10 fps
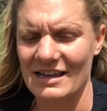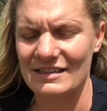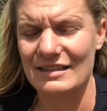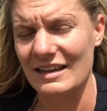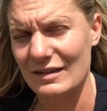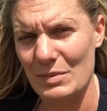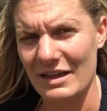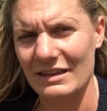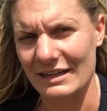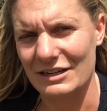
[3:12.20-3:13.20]
it's
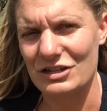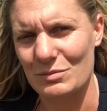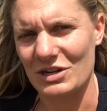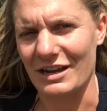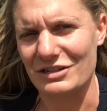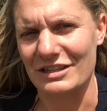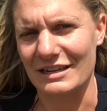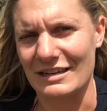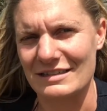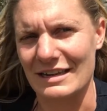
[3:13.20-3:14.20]
about the leadership change that
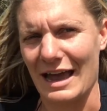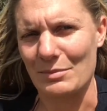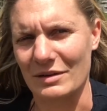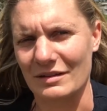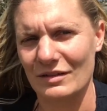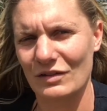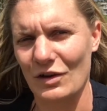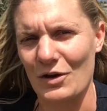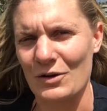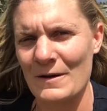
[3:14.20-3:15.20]
needs to happen.
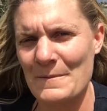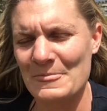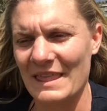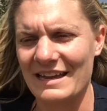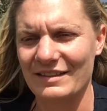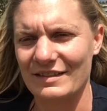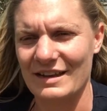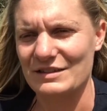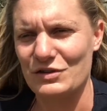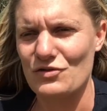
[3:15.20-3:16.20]
So
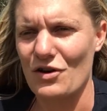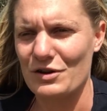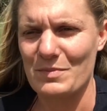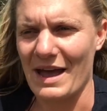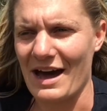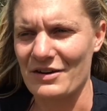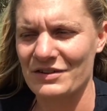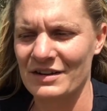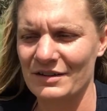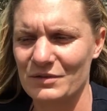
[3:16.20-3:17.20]
it's not
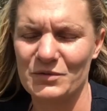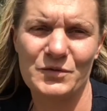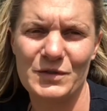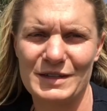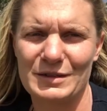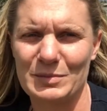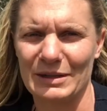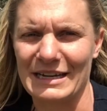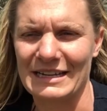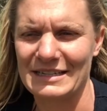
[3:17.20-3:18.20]
about
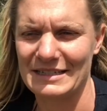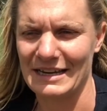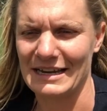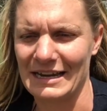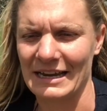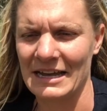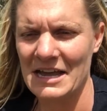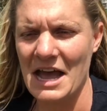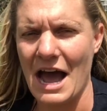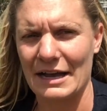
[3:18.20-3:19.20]
visibly seeing
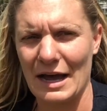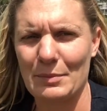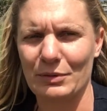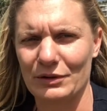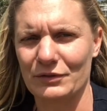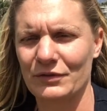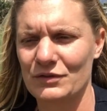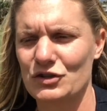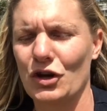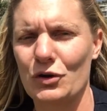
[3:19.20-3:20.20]
a couple
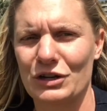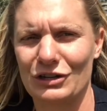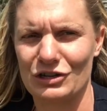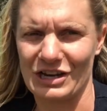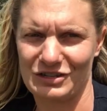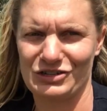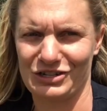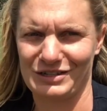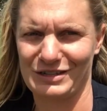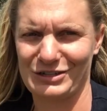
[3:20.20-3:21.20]
of token
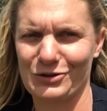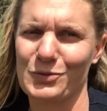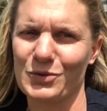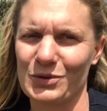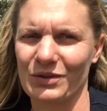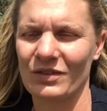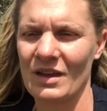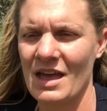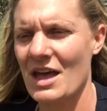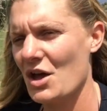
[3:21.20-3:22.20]
gestures towards
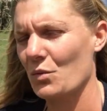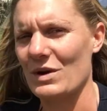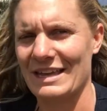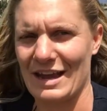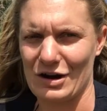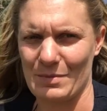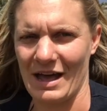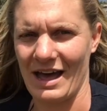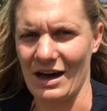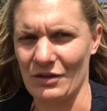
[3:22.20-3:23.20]
we care
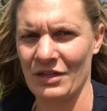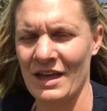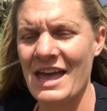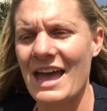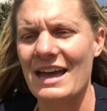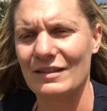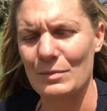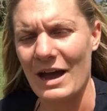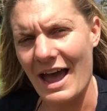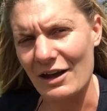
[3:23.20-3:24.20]
about health. It's
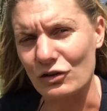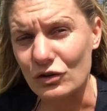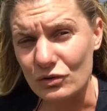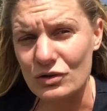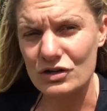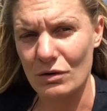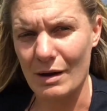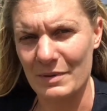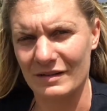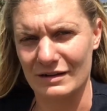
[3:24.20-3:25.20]
about how you show
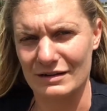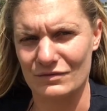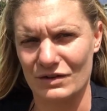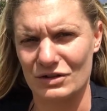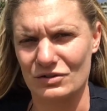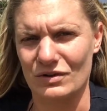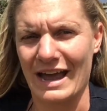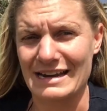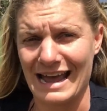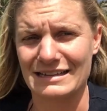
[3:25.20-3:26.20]
up as an individual
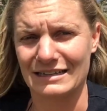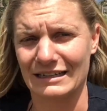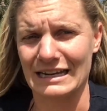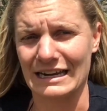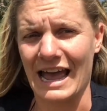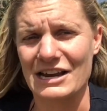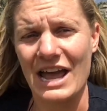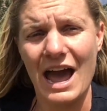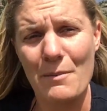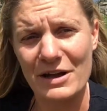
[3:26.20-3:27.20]
and as a leader and
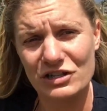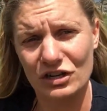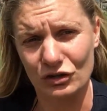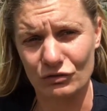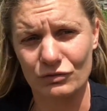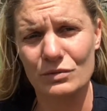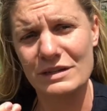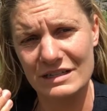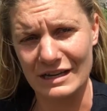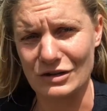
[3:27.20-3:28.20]
how much
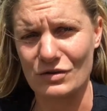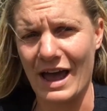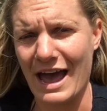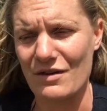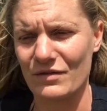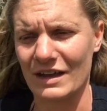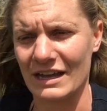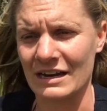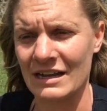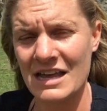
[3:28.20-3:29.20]
congruency you have
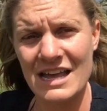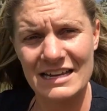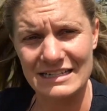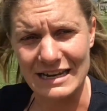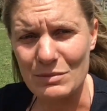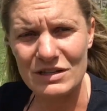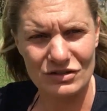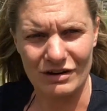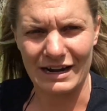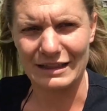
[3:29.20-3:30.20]
in
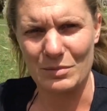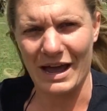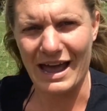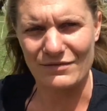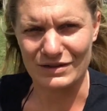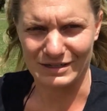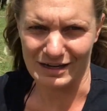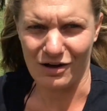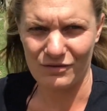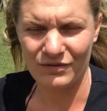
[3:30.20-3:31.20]
demonstrating the behavior
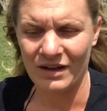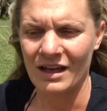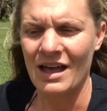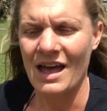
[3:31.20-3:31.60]
yourself